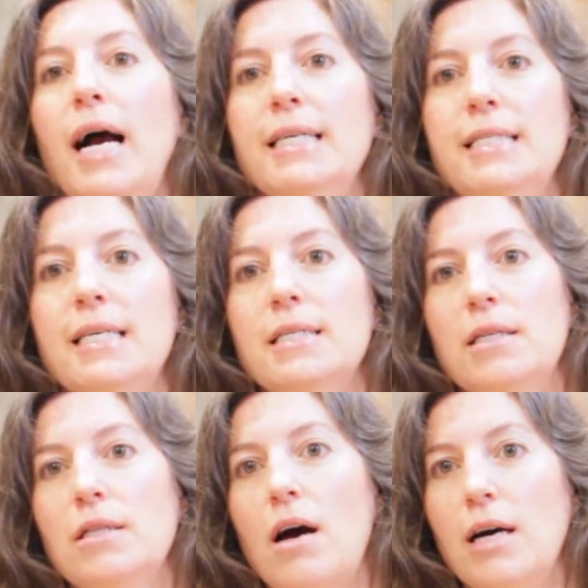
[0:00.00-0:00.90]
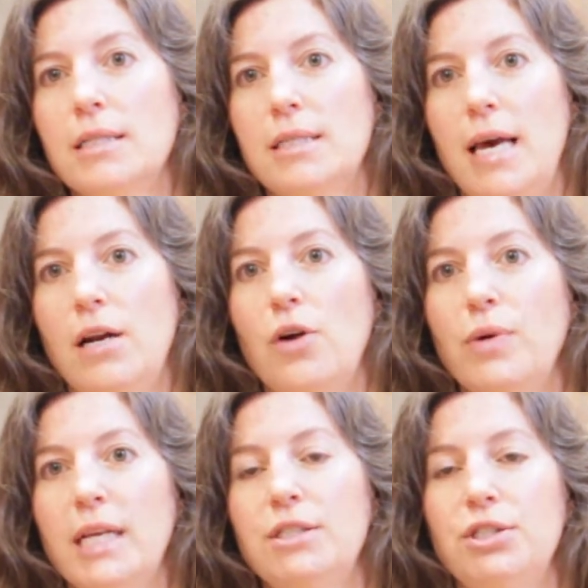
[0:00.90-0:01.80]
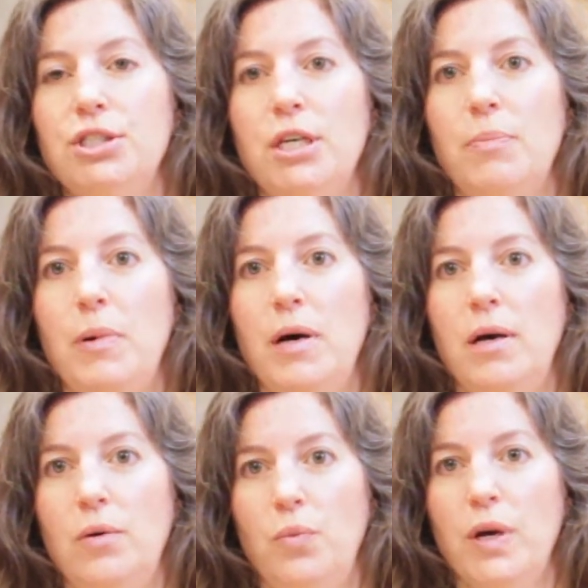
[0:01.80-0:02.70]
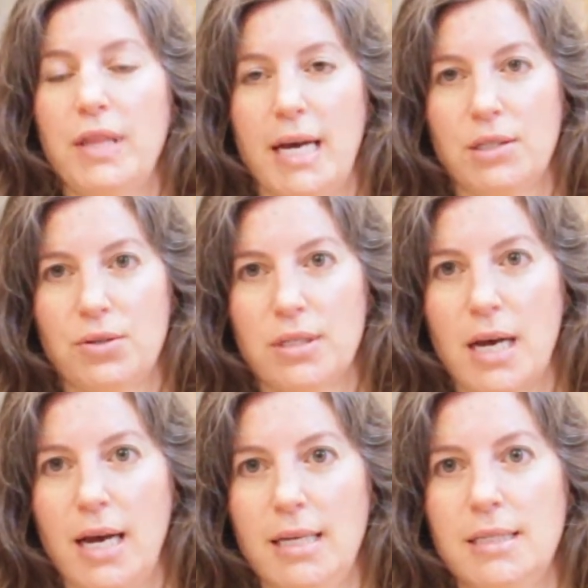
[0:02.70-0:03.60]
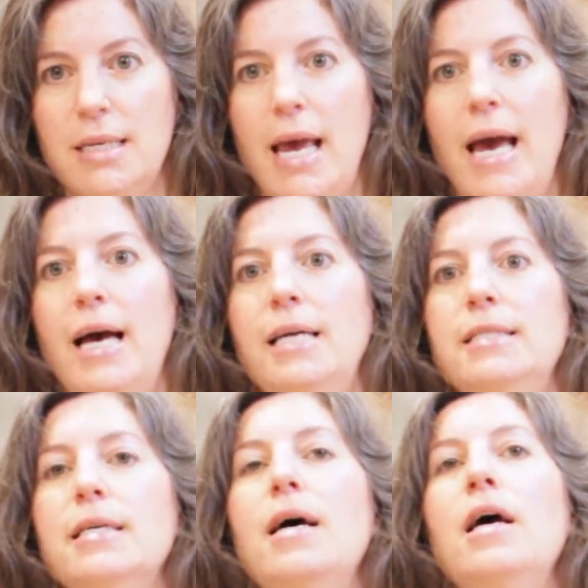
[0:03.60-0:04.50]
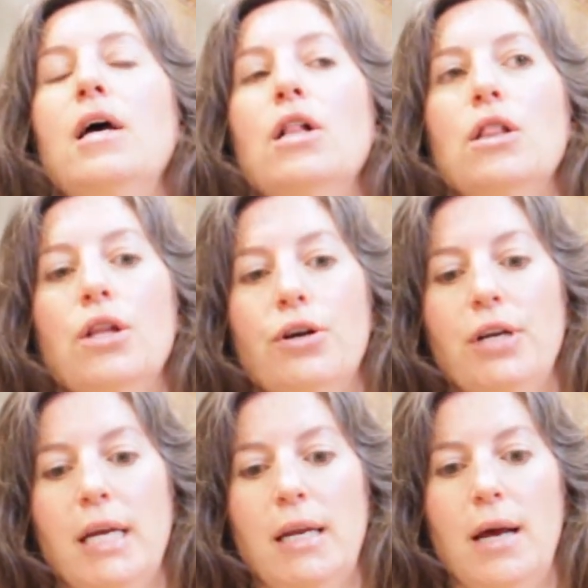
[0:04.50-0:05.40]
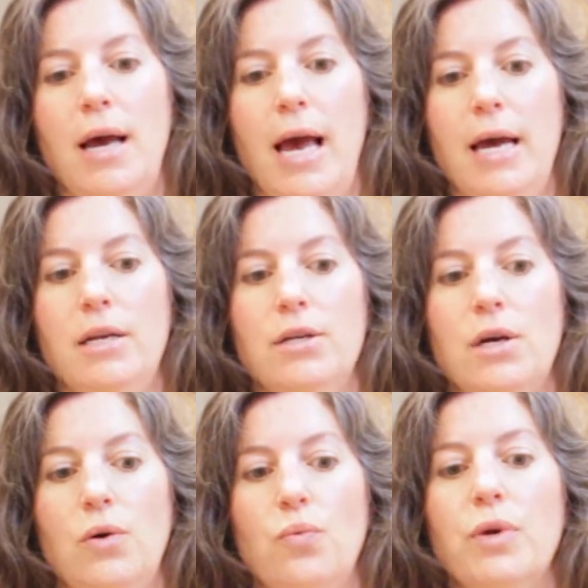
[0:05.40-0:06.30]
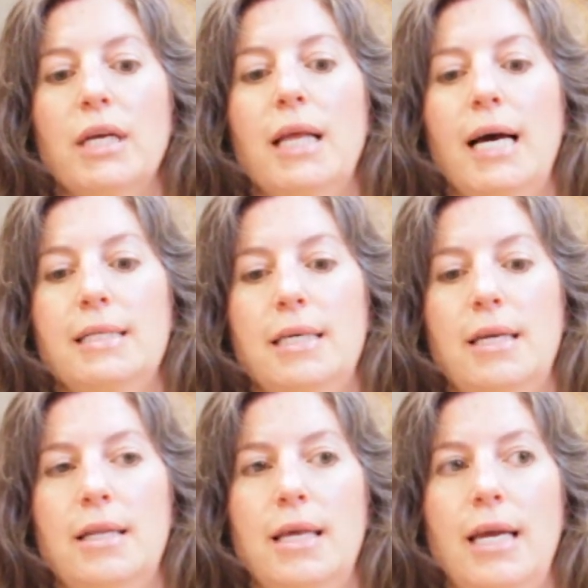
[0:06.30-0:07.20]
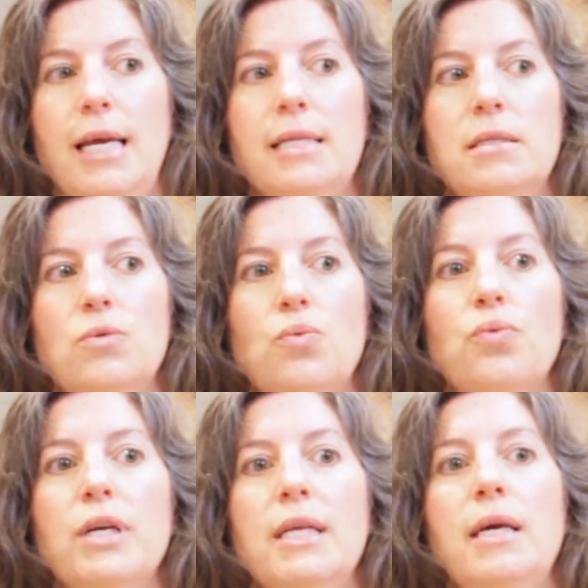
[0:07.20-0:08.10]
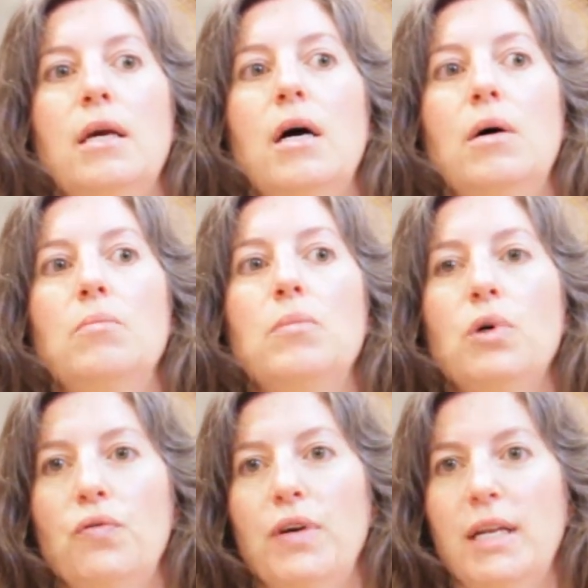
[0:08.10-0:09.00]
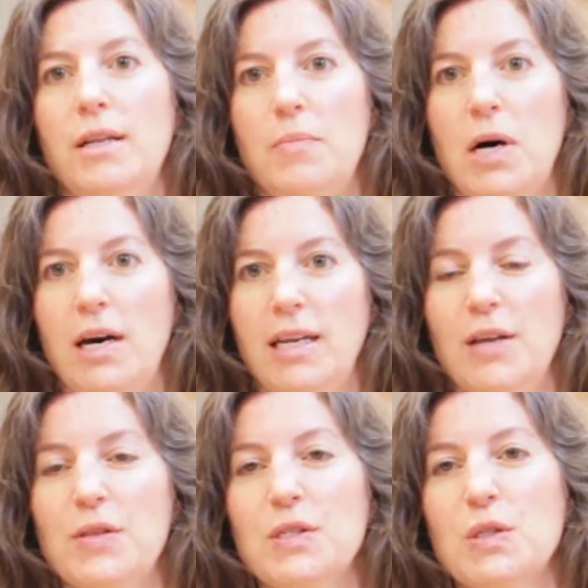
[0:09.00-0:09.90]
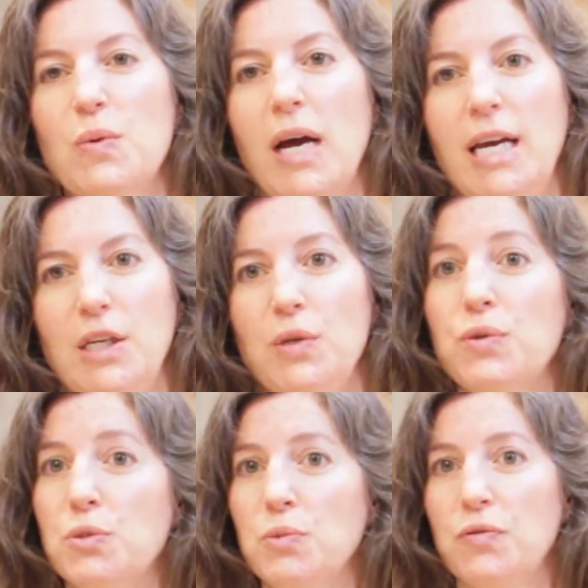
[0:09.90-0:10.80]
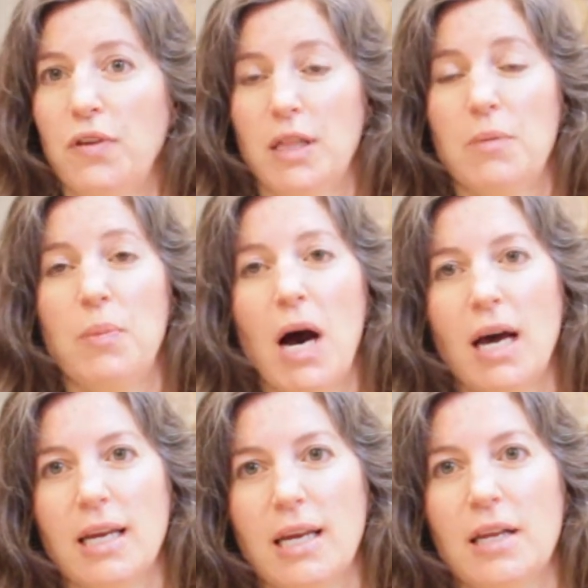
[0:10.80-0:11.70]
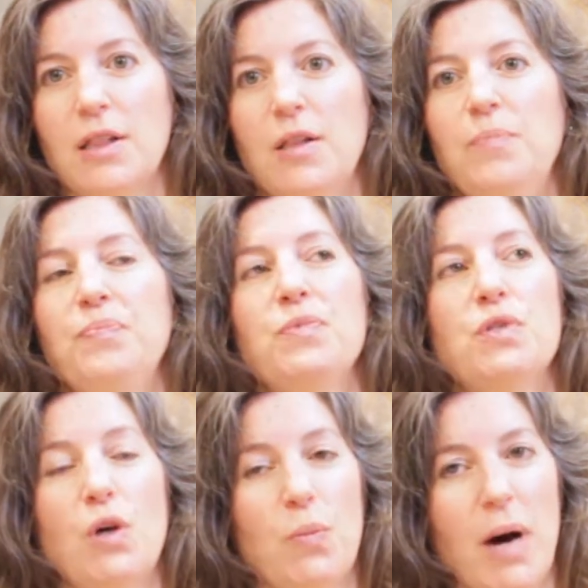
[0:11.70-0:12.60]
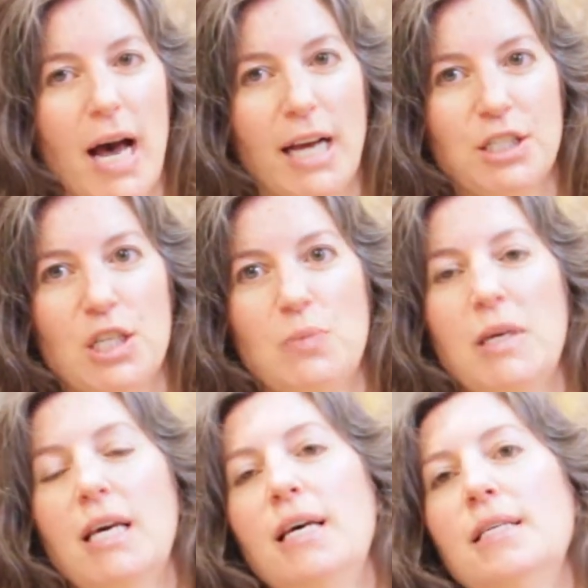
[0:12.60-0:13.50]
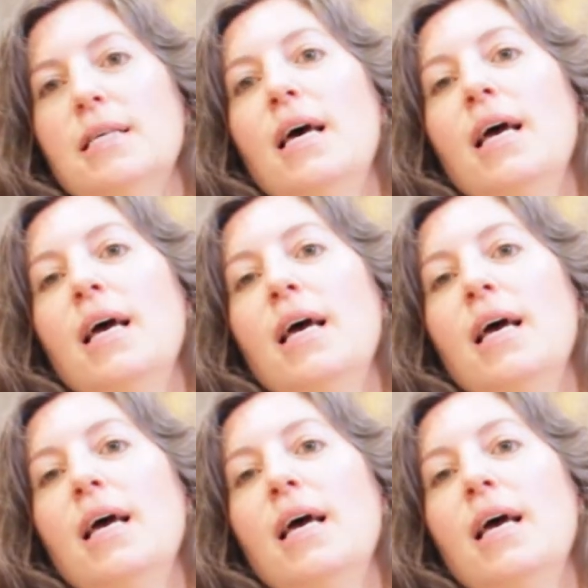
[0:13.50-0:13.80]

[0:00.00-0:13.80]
ideas and thoughts and our relationship with exercise, and learning and realizing that it's really moving the body. And this is why I use moving the body so much, is because